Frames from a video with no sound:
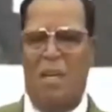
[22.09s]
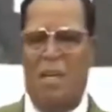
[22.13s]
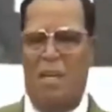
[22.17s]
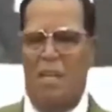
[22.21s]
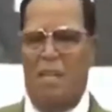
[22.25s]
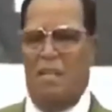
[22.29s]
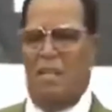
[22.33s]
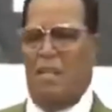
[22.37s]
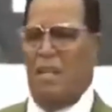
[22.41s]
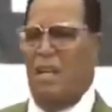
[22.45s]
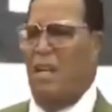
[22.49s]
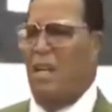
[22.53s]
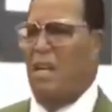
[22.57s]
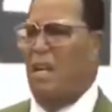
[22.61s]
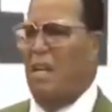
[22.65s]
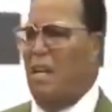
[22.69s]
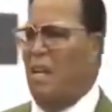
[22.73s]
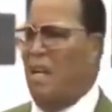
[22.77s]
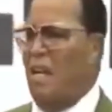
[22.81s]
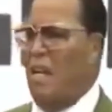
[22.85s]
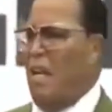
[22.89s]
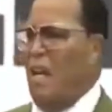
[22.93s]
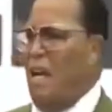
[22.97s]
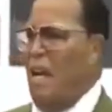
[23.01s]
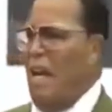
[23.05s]
means
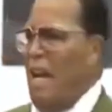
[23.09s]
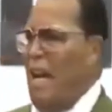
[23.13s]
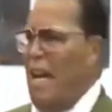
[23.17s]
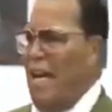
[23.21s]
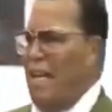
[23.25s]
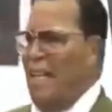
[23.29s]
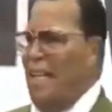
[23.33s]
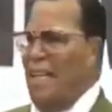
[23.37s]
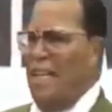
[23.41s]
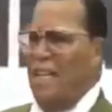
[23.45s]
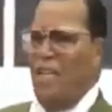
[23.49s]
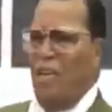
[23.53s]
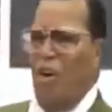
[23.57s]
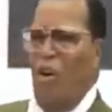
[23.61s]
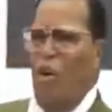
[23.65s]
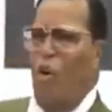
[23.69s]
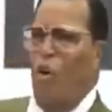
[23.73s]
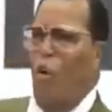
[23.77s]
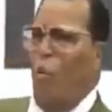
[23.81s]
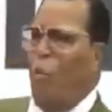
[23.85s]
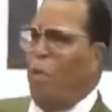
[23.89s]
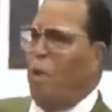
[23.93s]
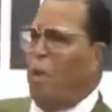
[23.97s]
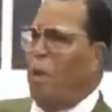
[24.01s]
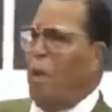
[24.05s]
I need to
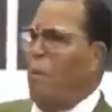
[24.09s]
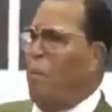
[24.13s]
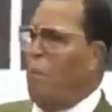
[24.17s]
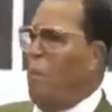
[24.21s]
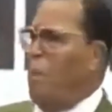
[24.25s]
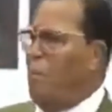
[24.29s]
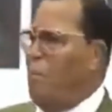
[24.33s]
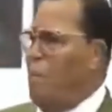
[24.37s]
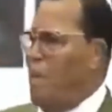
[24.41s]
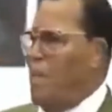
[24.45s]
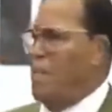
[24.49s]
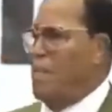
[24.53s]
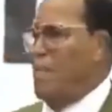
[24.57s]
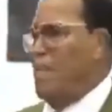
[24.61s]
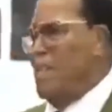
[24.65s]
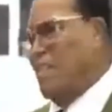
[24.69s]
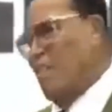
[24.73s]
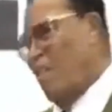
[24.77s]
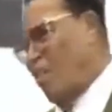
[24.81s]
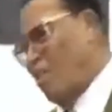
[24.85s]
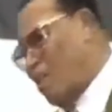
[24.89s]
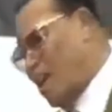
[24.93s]
open up a business.